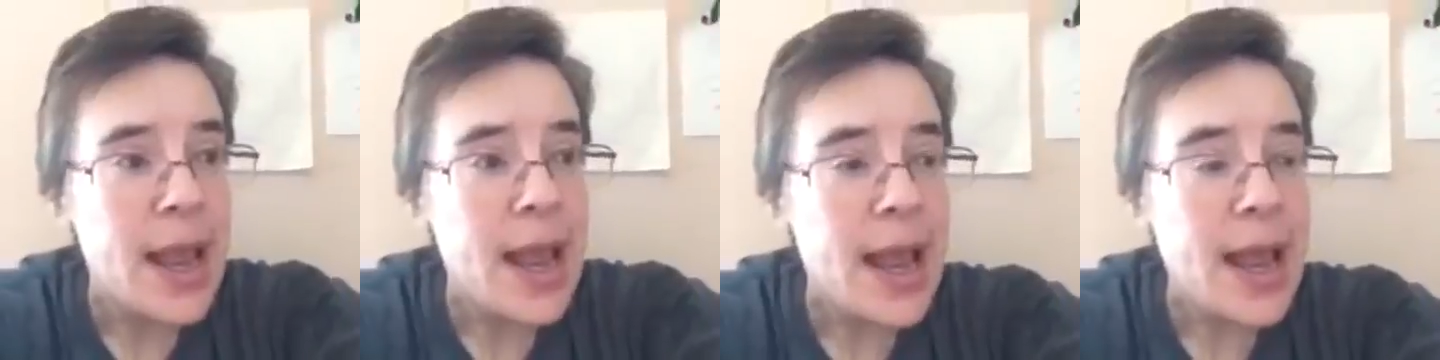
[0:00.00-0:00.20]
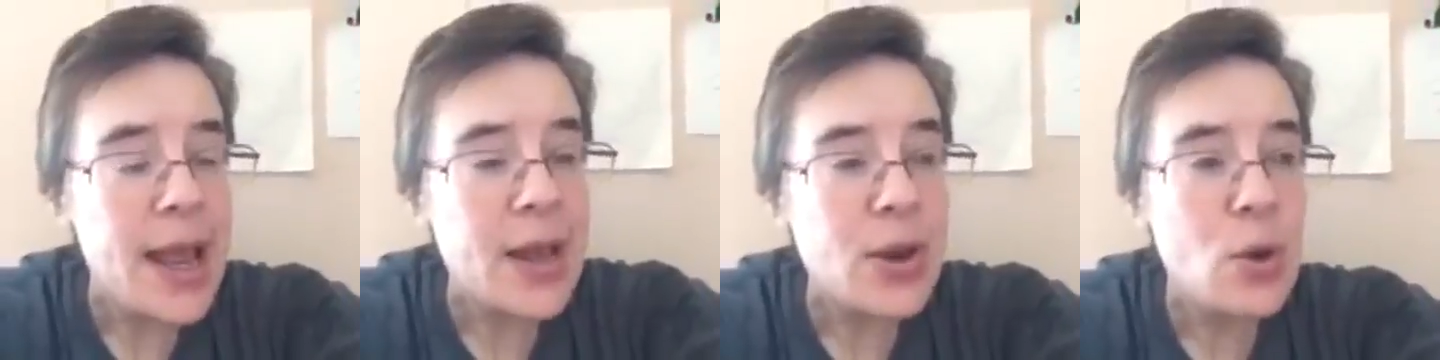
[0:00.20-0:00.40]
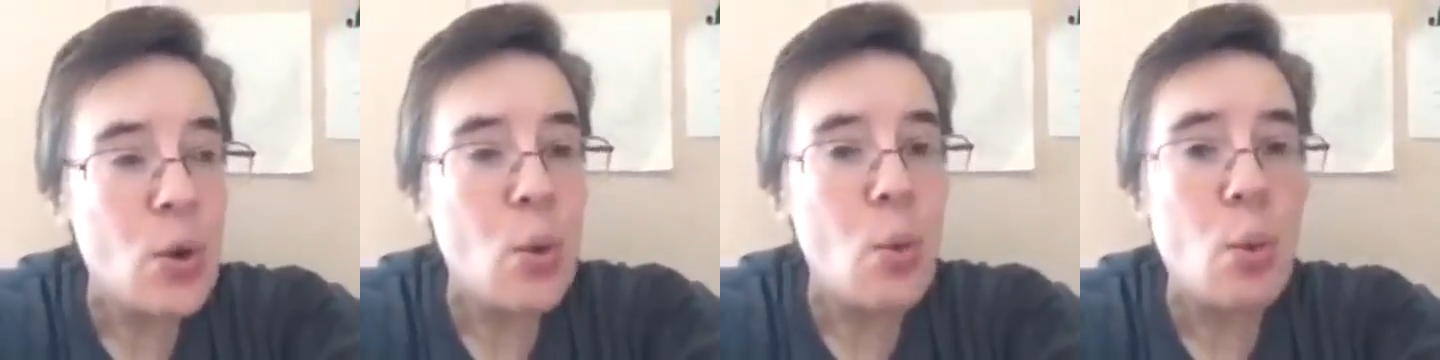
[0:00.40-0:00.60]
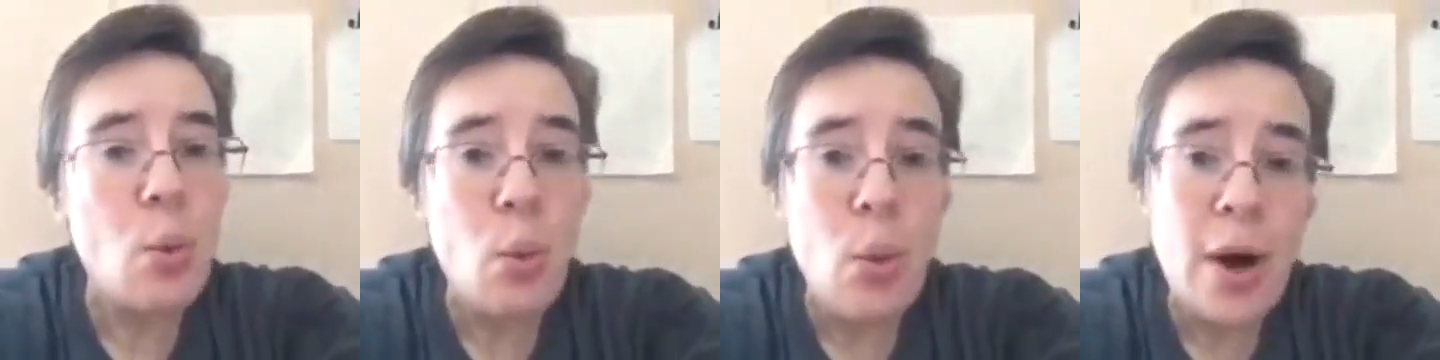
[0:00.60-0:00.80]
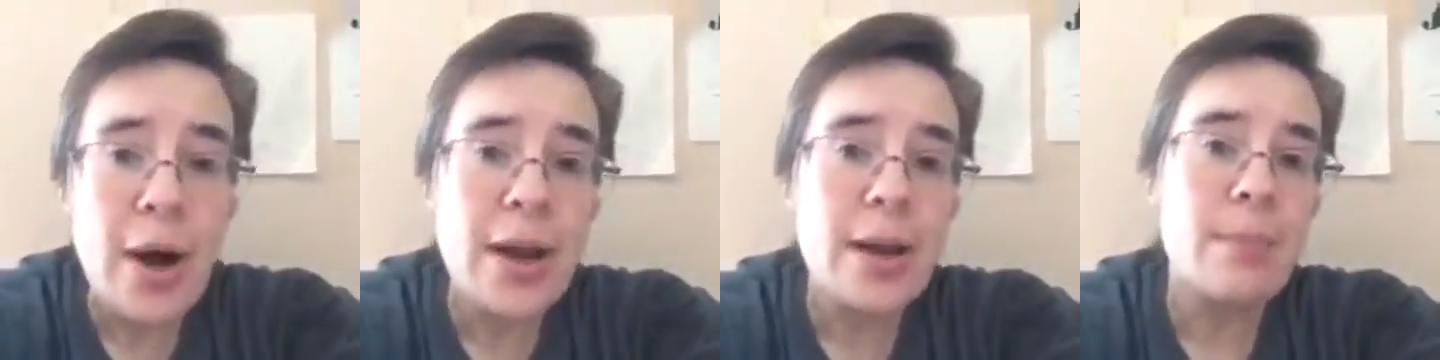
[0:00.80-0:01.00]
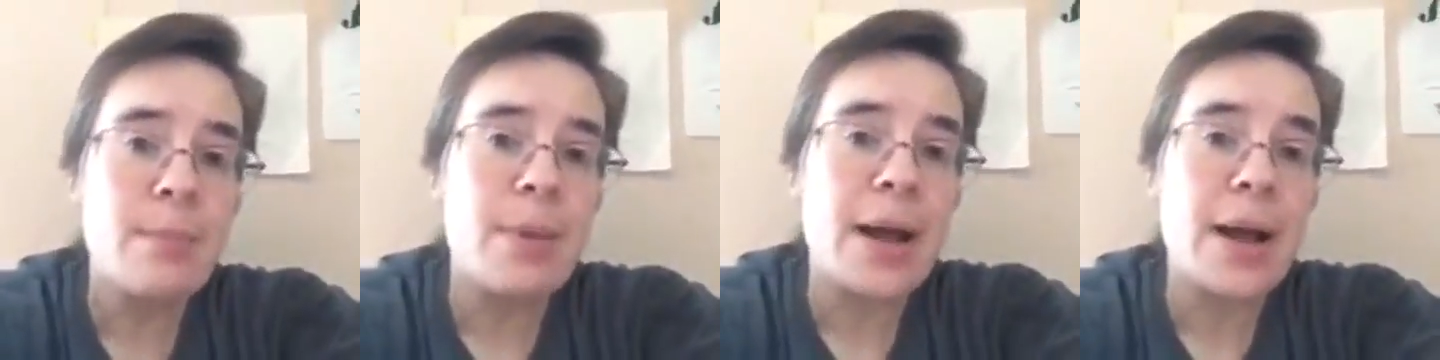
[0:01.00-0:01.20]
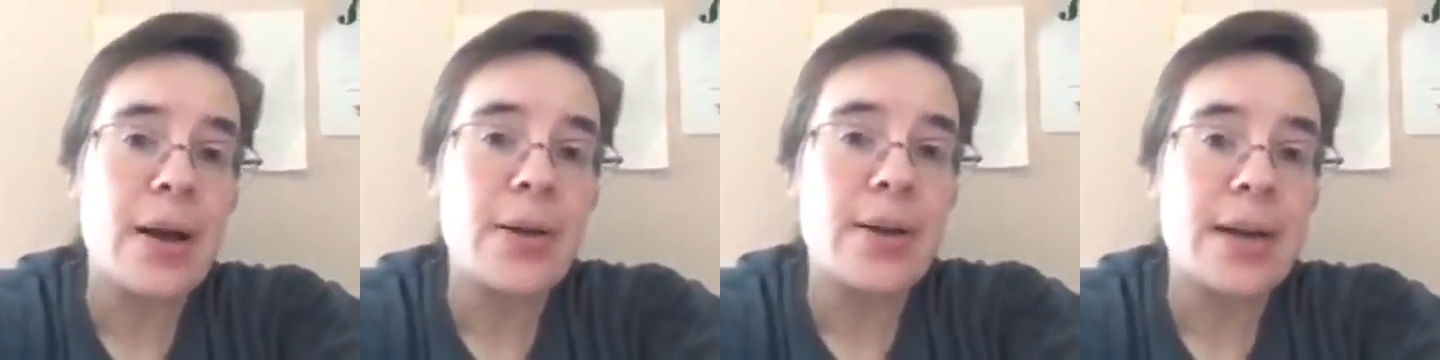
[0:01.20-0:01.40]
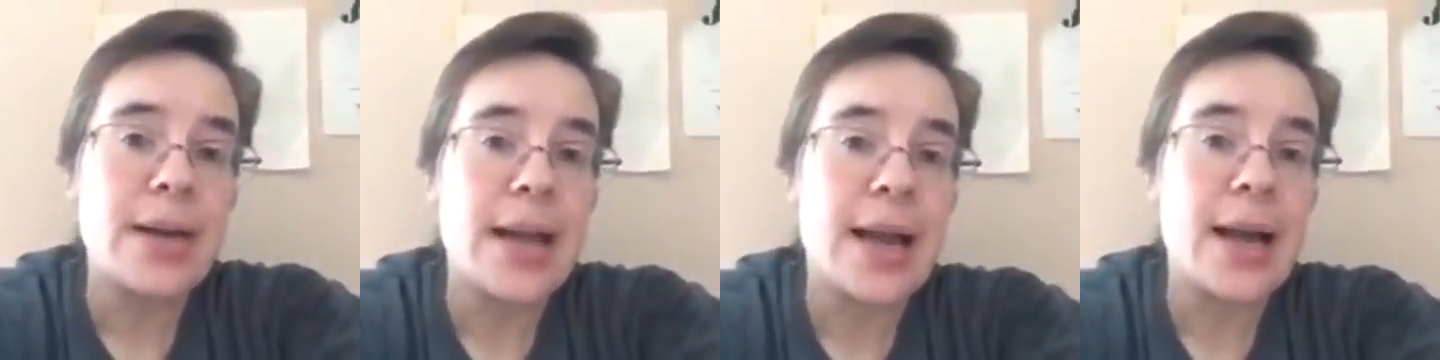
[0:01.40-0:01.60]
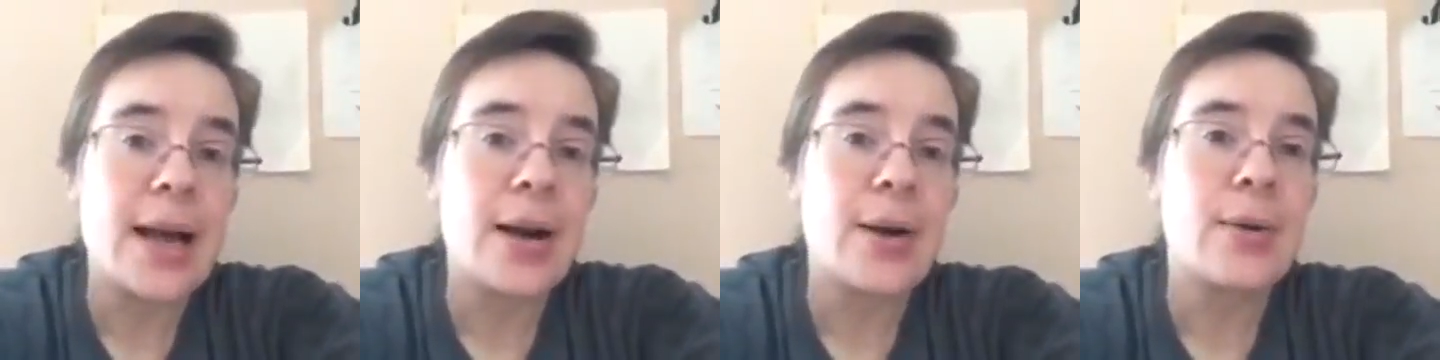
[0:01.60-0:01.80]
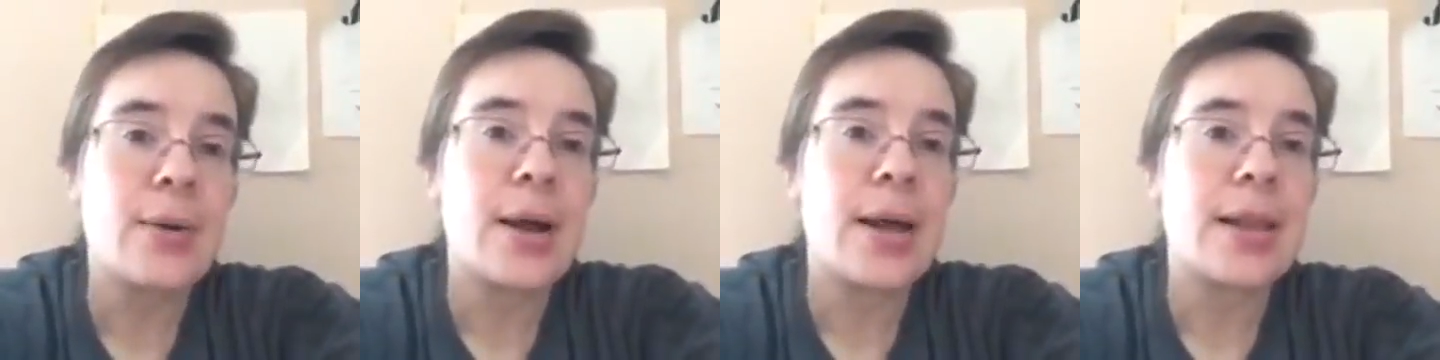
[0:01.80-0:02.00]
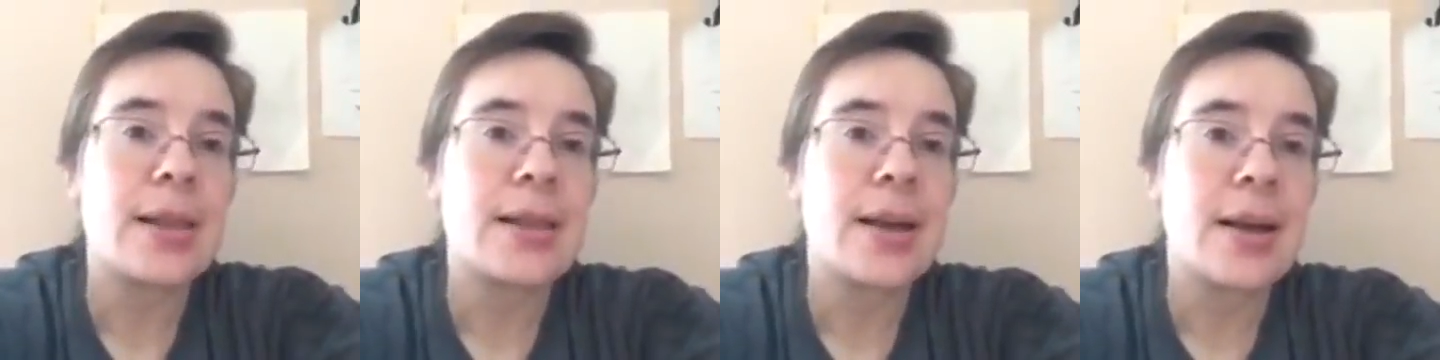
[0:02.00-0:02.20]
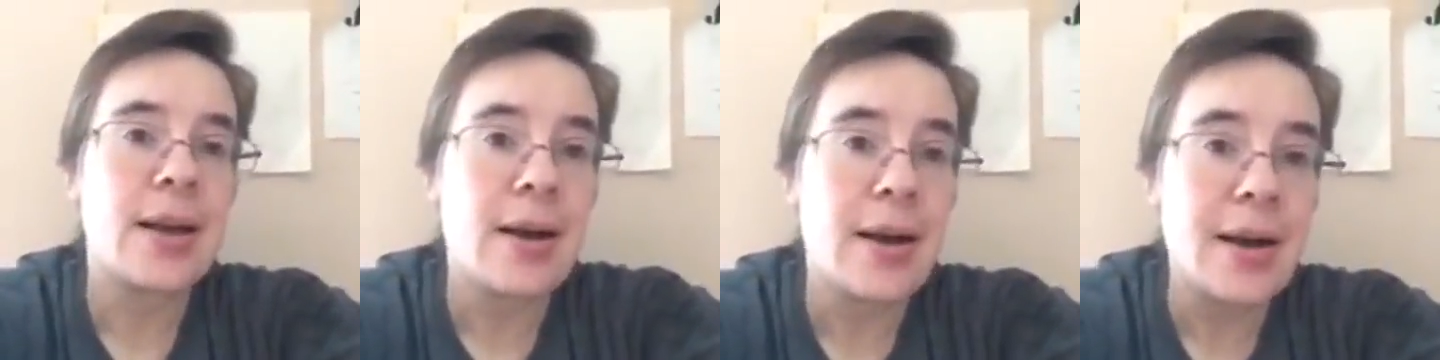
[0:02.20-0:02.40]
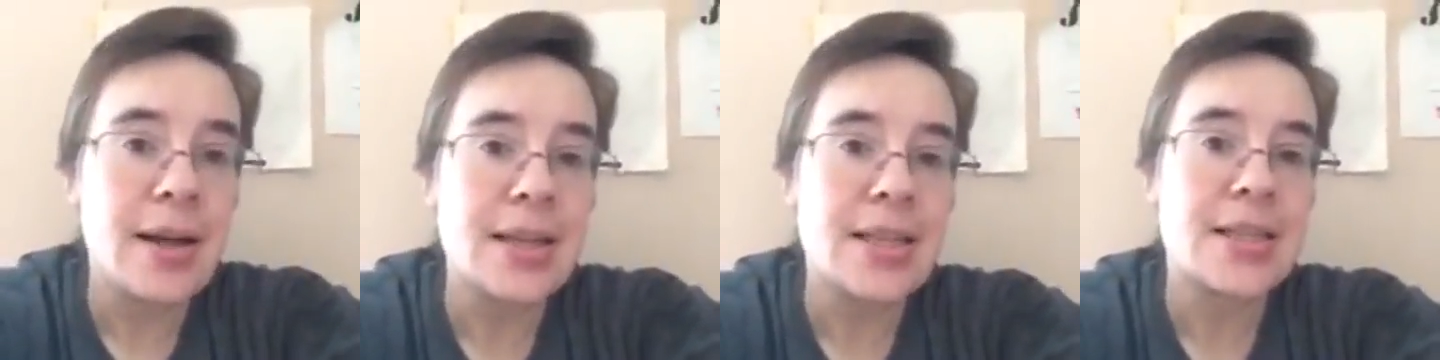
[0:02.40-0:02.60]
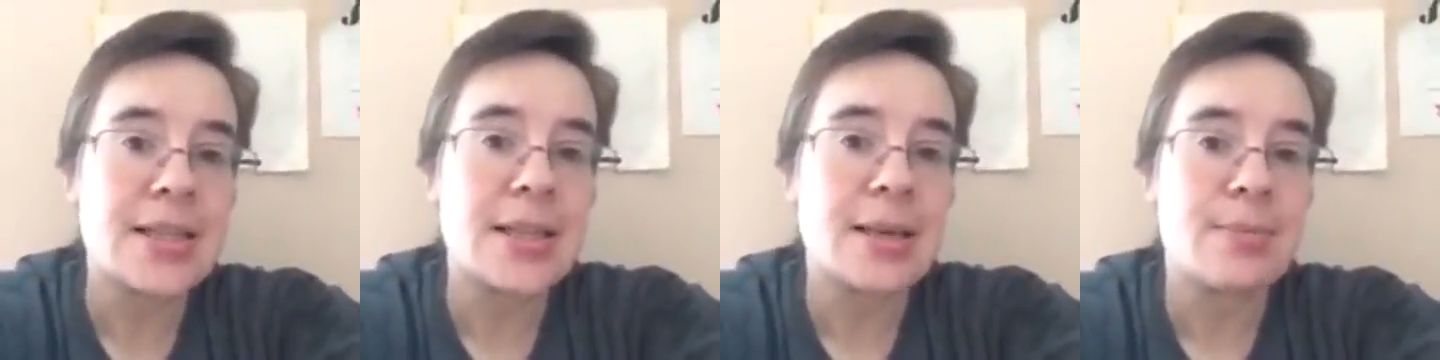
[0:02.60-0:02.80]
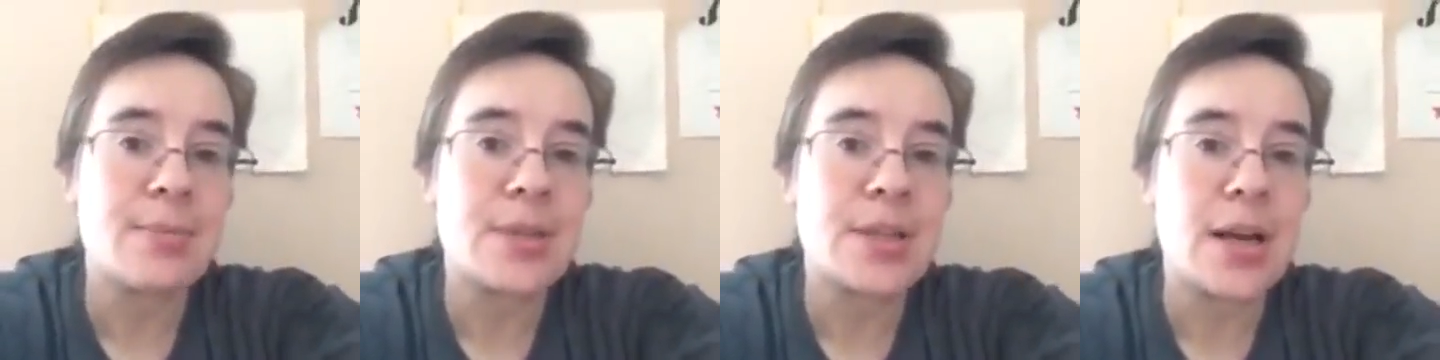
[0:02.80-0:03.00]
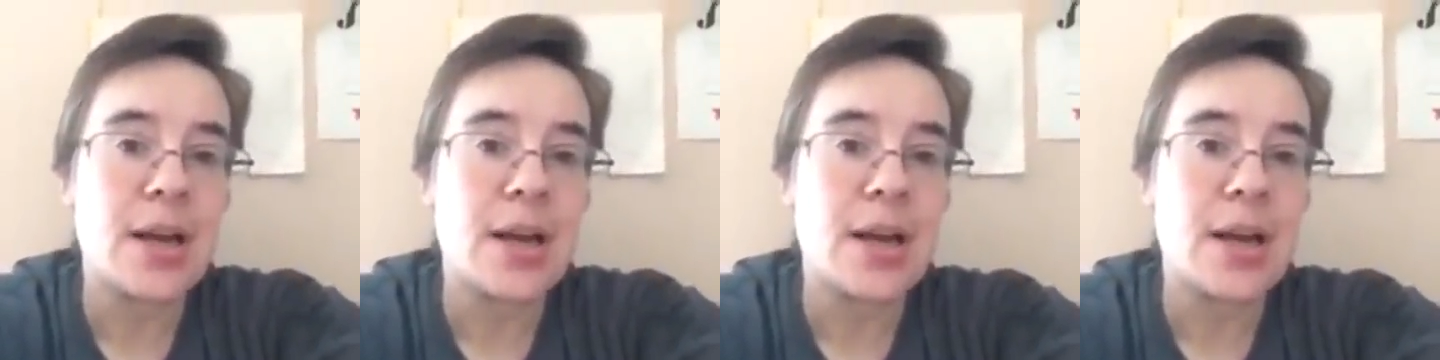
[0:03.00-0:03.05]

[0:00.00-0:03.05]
And what about now the concept